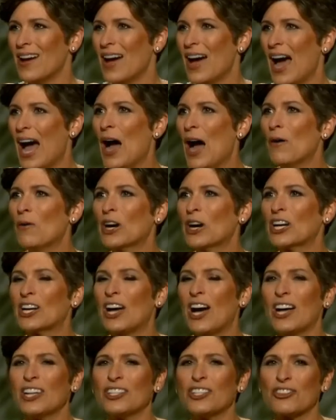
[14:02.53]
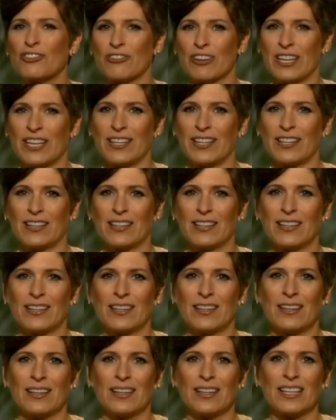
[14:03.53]
Our country
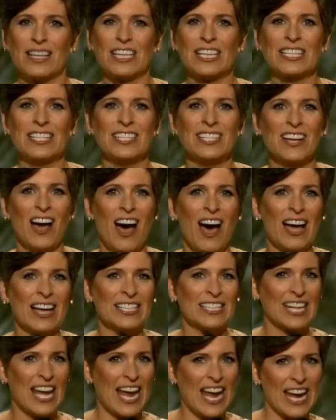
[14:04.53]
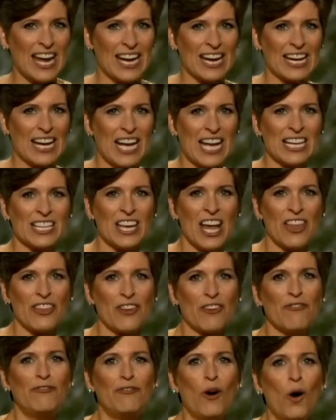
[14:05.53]
cannot take another
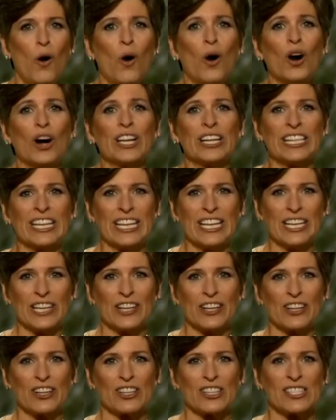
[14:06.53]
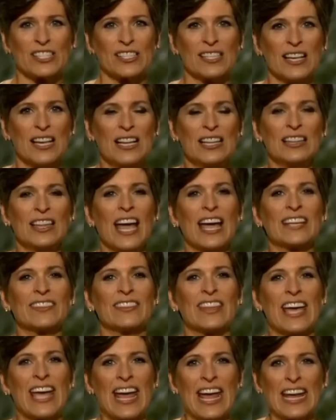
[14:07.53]
4 years like
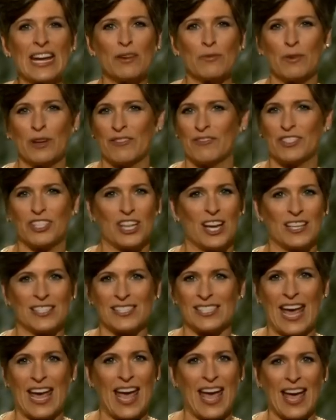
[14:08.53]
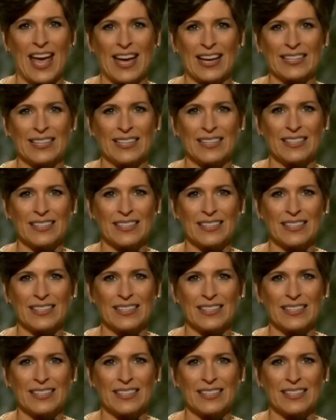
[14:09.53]
the 8 we've just had.